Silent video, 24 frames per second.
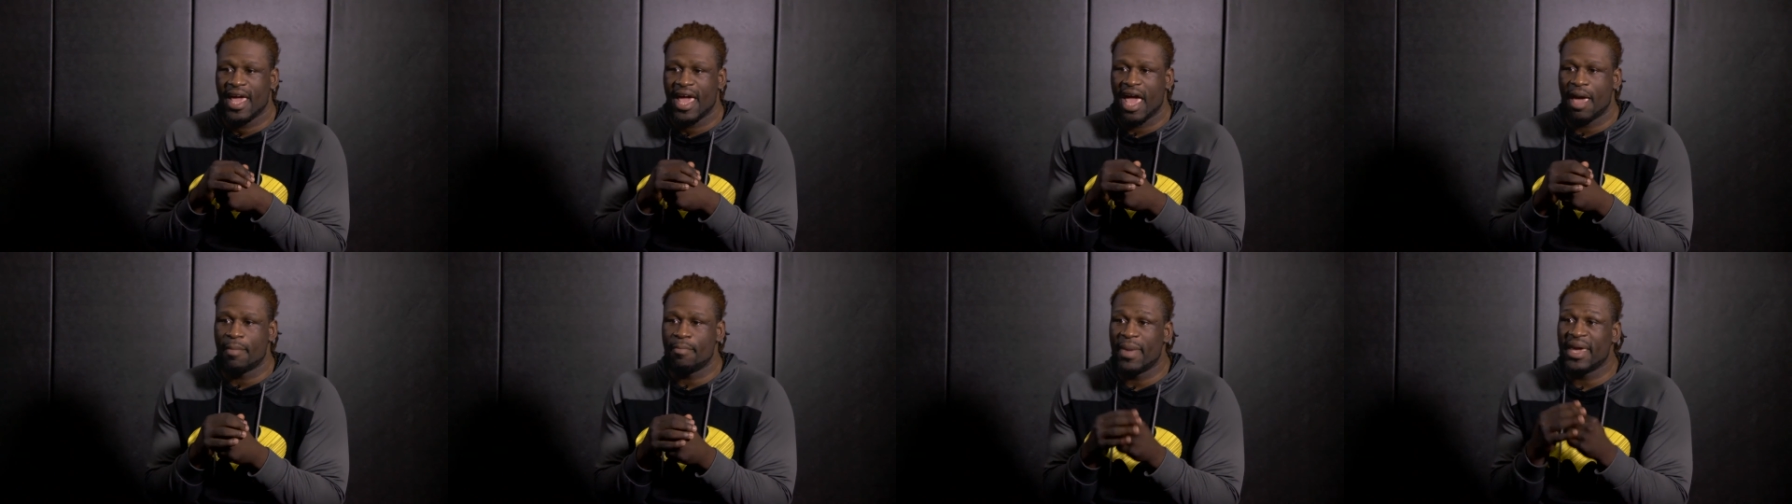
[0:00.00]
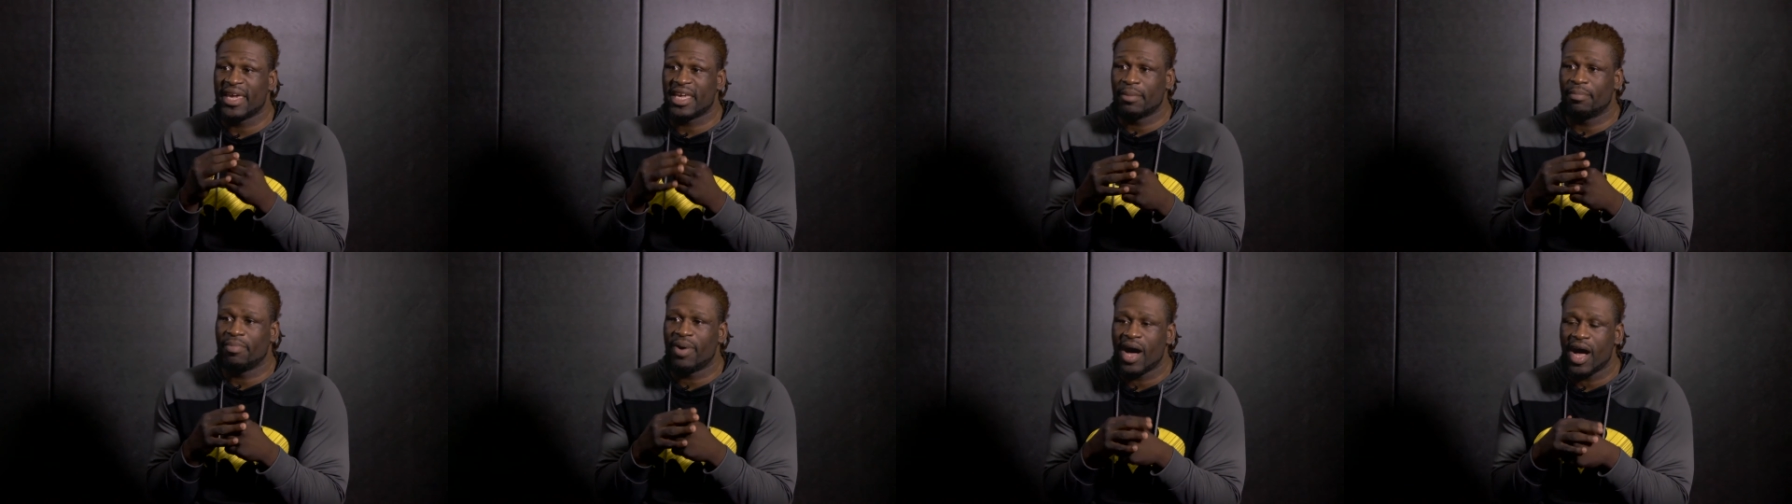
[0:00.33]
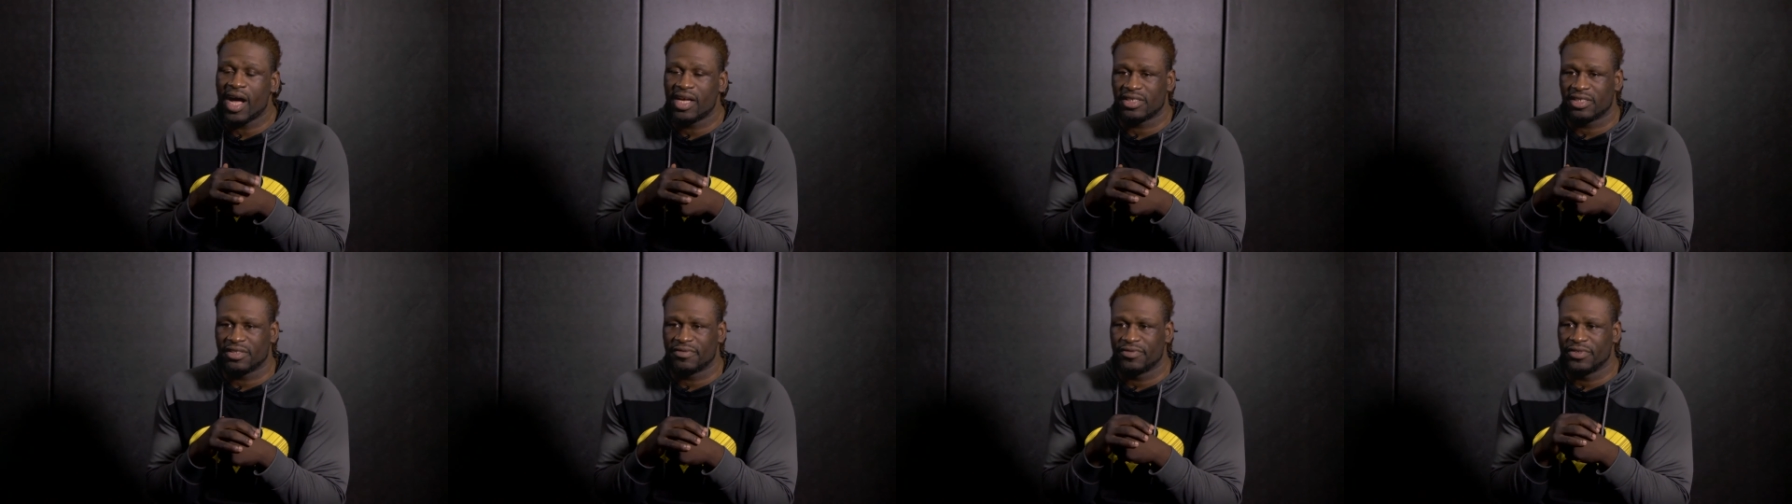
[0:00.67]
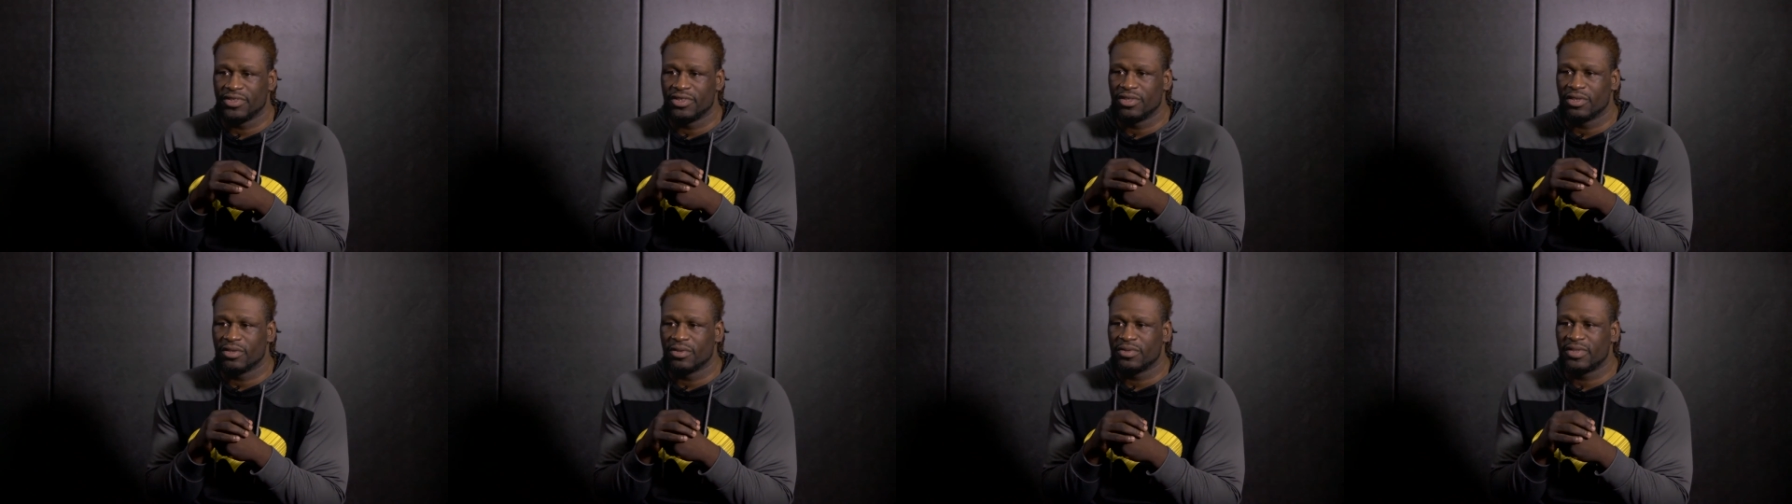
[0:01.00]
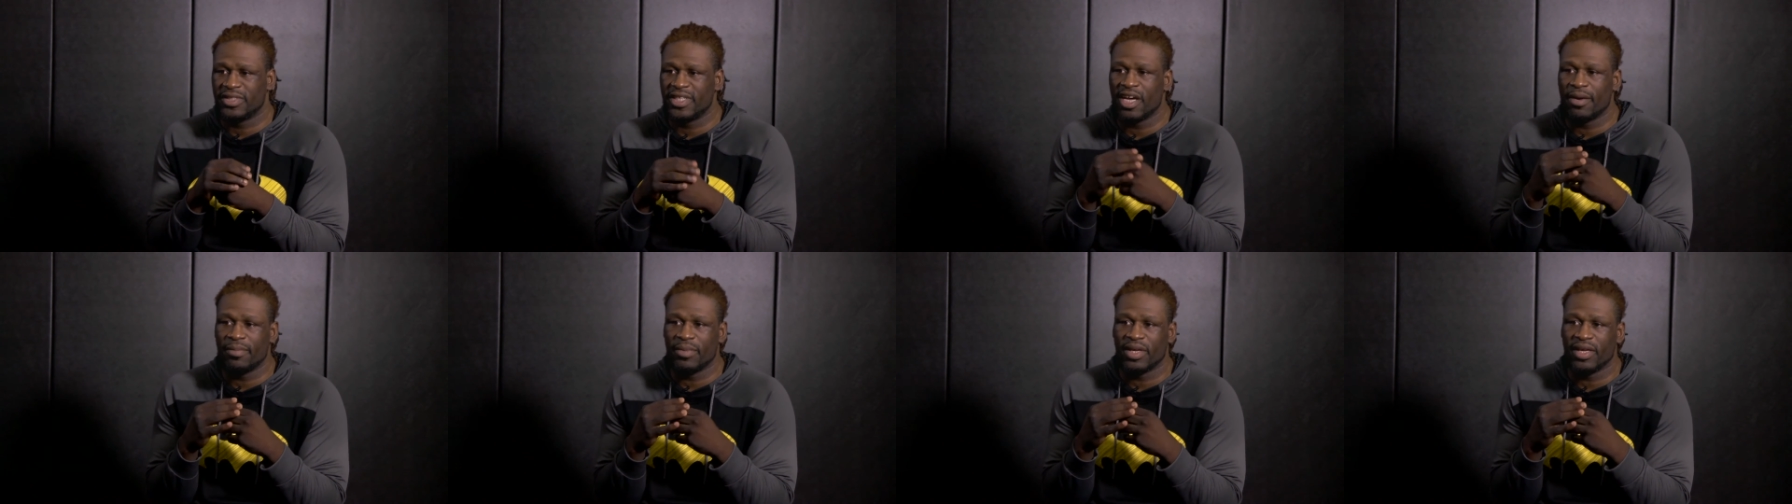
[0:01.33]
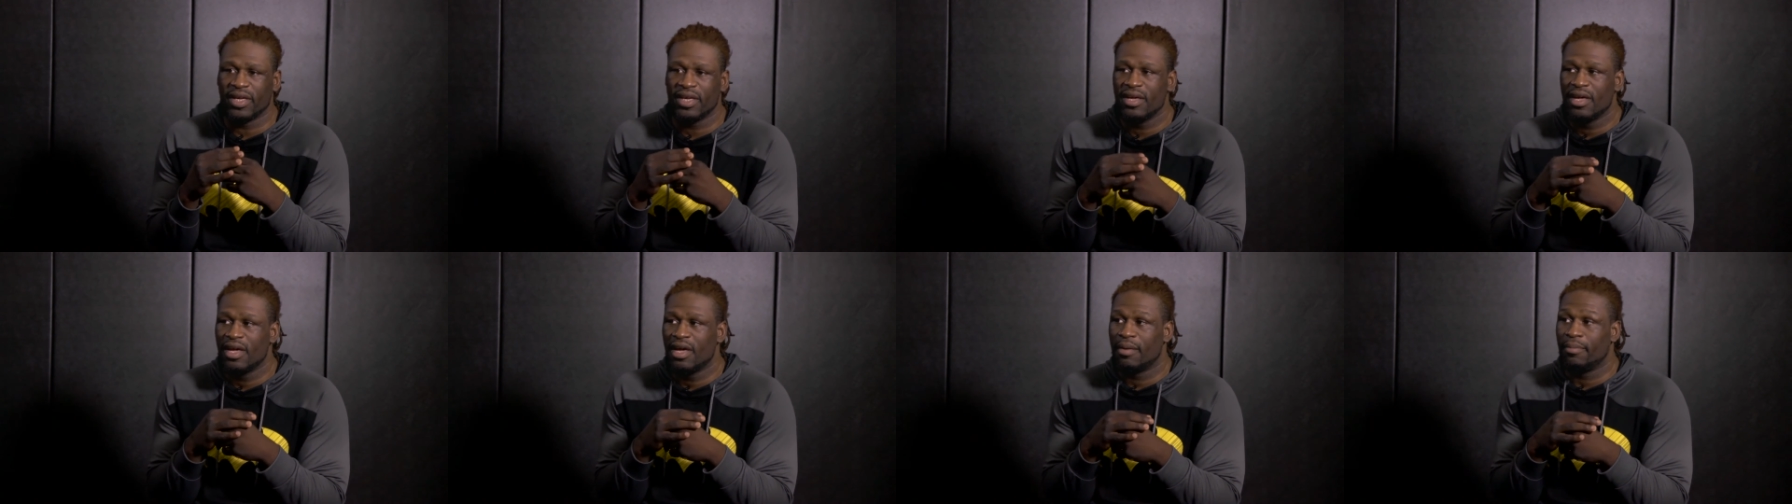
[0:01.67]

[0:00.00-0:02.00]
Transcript: and make it positive. You know, tell me,